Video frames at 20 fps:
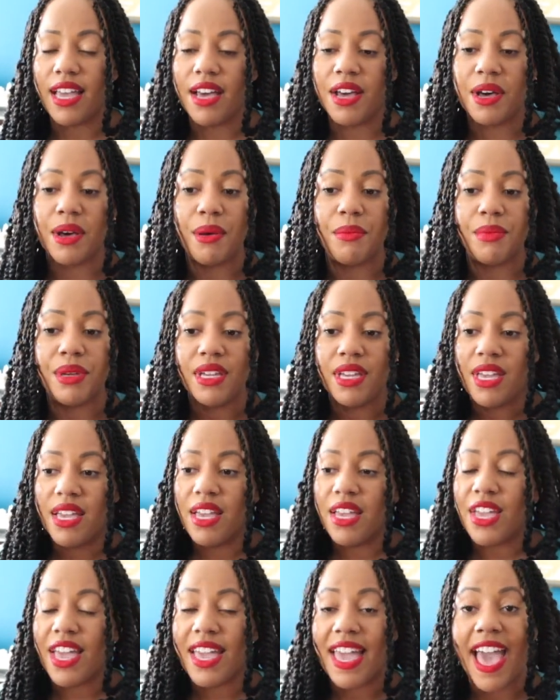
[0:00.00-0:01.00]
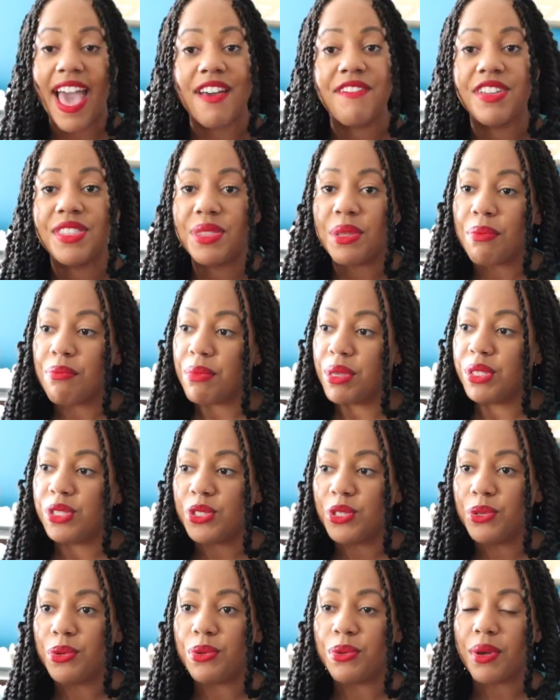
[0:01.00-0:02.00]
Having the
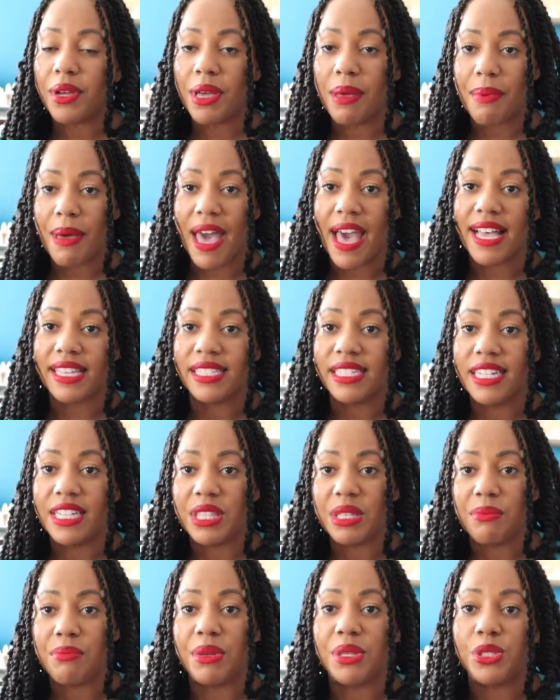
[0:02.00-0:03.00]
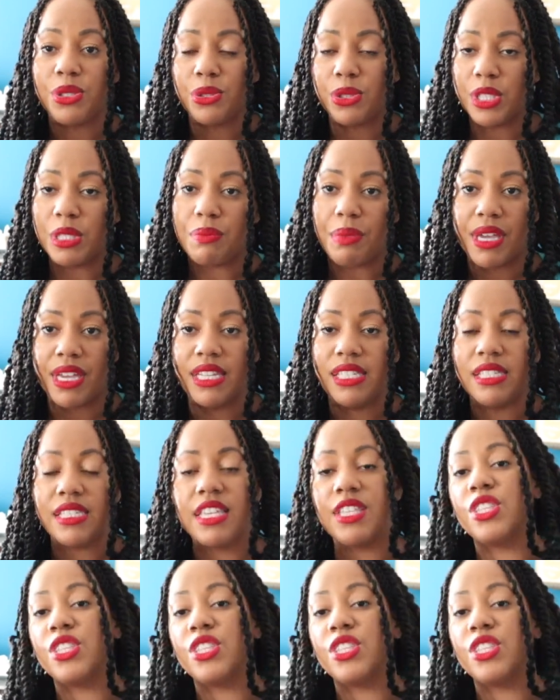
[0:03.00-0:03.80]
mental capacity, the mental space,